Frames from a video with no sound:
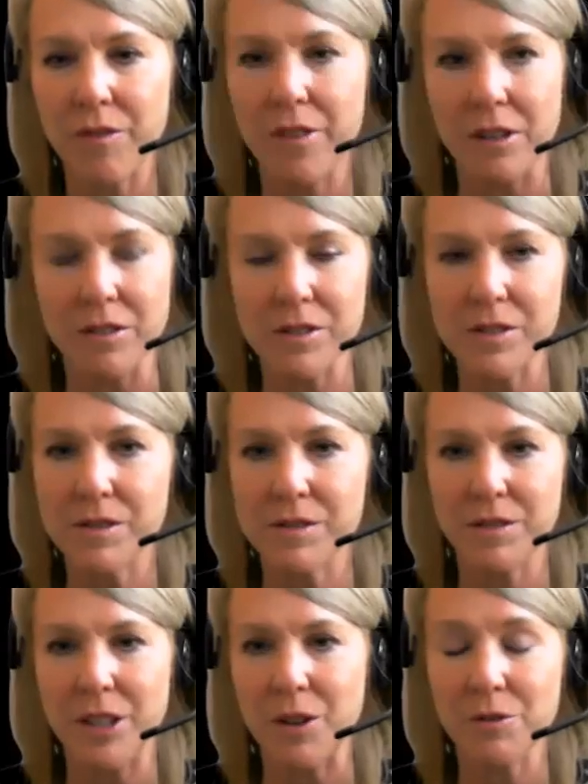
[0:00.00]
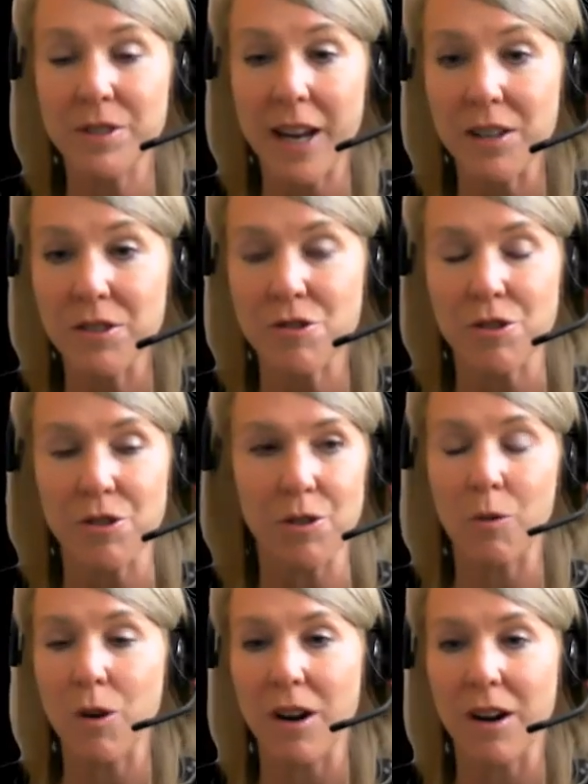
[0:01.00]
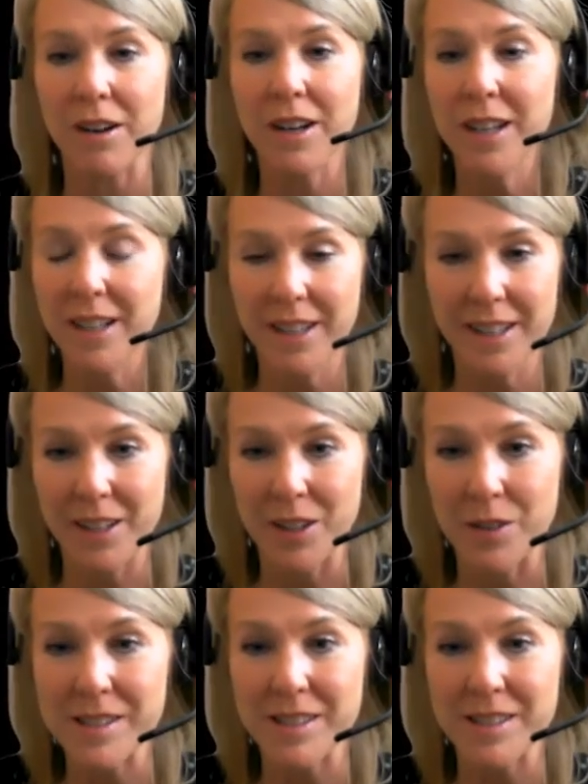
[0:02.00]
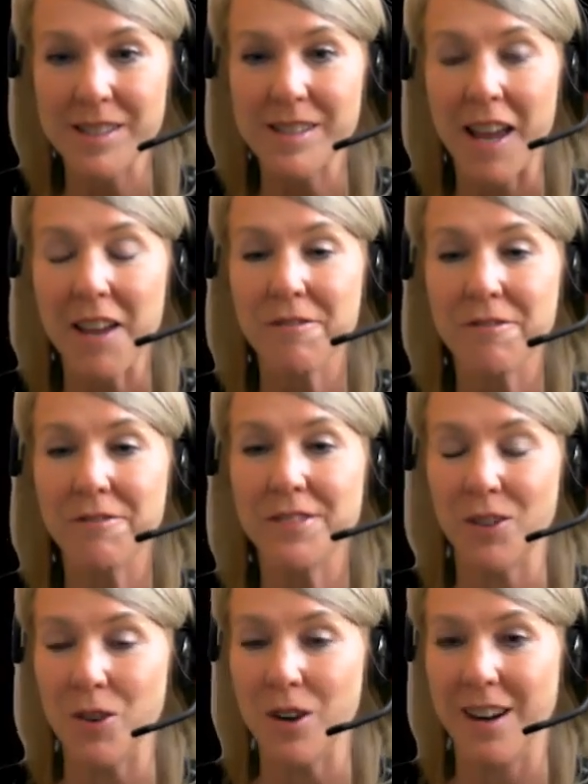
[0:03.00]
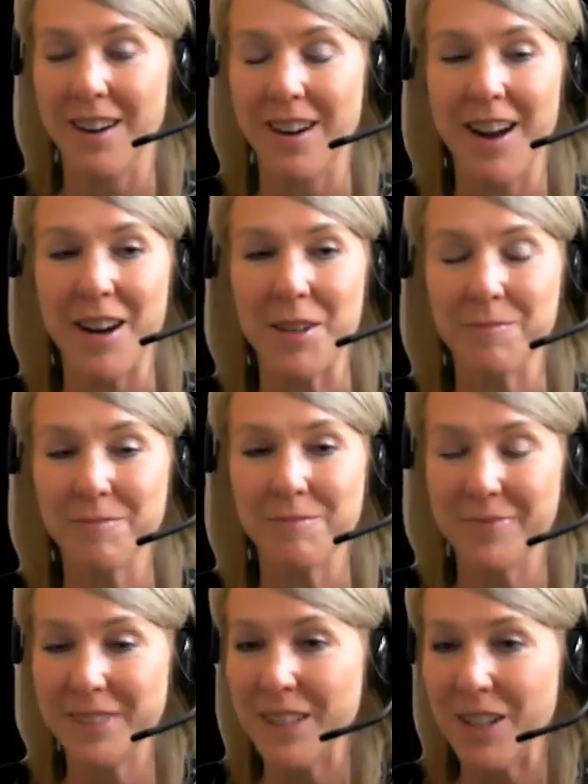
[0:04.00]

there's, danger, or, is this safe, or, is